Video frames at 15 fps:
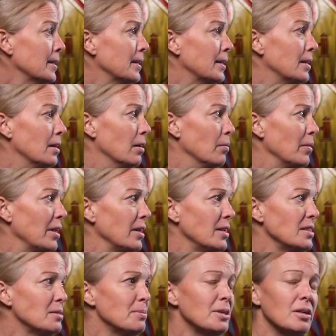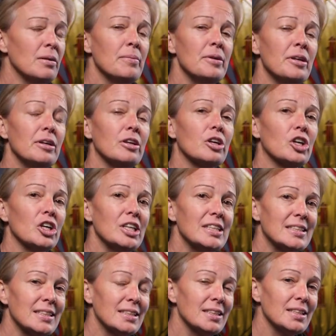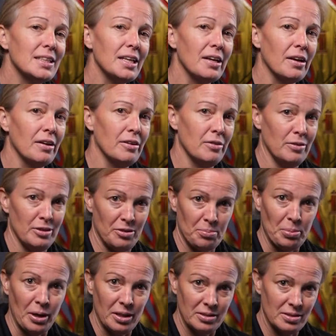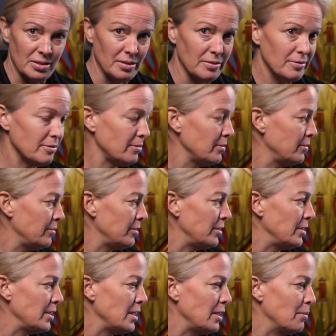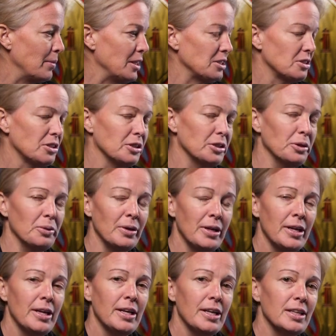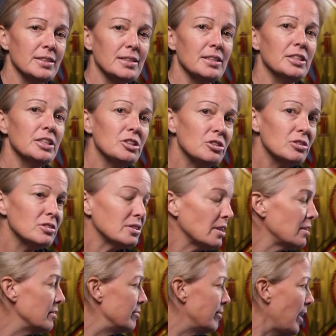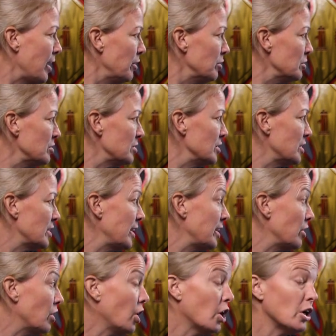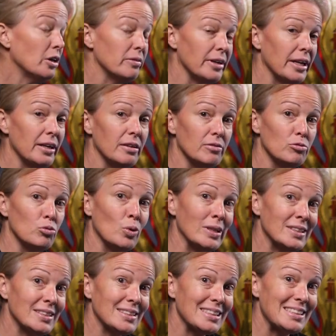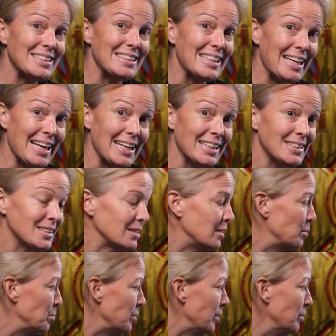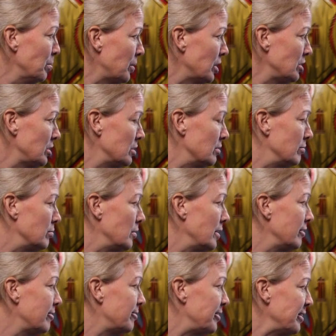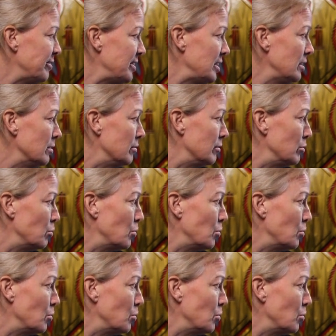Um, and he's becoming increasingly unresponsive for the EMS crew. His initial set of vitals look like a heart rate of 168, a blood pressure of 150 over